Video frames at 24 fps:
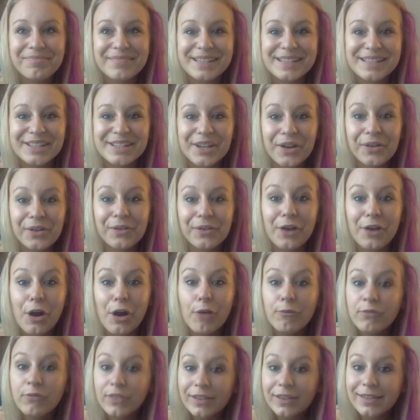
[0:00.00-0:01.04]
So
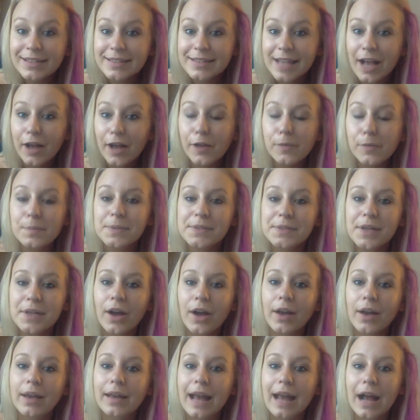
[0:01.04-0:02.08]
hopefully this helps
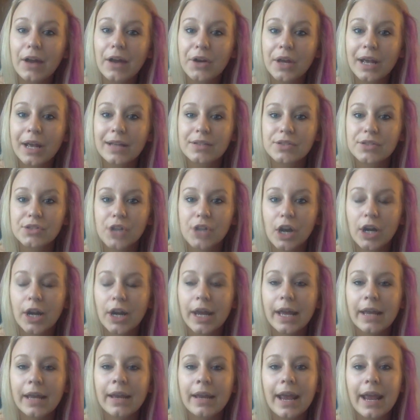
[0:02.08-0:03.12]
on how to get
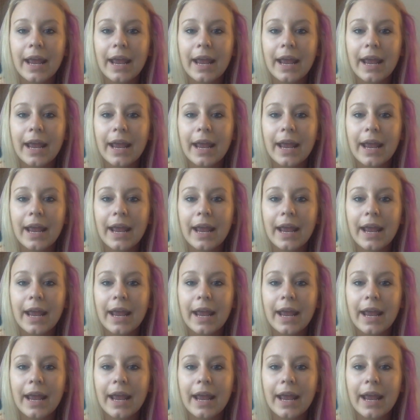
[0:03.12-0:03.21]
started,